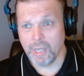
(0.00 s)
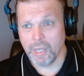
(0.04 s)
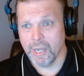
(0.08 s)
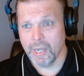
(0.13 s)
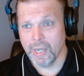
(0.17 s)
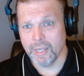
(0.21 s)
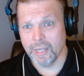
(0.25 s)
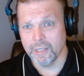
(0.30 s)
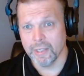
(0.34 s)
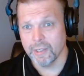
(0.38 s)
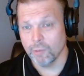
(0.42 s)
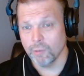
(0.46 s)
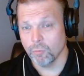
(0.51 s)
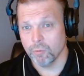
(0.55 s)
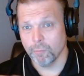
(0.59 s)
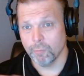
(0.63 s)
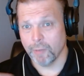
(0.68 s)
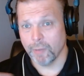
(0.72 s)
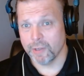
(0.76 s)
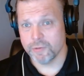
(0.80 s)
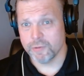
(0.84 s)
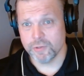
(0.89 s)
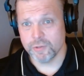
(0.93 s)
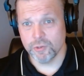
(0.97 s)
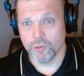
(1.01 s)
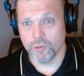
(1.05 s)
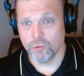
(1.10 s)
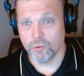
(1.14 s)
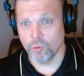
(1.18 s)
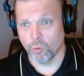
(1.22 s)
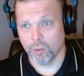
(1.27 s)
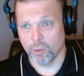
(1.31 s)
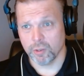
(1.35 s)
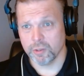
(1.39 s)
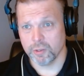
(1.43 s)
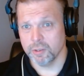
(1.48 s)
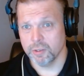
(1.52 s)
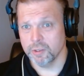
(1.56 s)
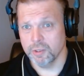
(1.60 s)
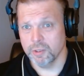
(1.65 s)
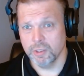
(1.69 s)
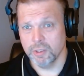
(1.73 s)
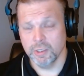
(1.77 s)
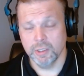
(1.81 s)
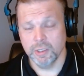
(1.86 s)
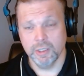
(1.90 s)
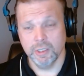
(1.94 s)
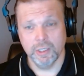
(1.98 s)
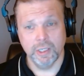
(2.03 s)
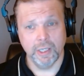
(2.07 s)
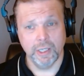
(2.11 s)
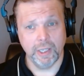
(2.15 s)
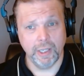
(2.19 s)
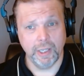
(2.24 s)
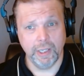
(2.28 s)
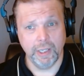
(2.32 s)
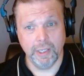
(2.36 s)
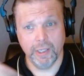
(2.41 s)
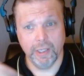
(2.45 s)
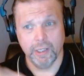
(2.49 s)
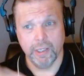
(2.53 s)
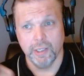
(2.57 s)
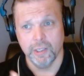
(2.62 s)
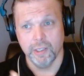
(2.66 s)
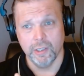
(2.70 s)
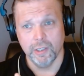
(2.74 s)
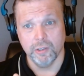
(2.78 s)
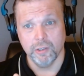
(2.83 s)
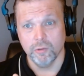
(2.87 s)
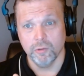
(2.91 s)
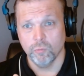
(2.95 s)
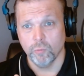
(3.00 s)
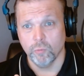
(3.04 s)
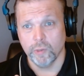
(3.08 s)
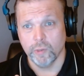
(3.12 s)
and they were based in New York. And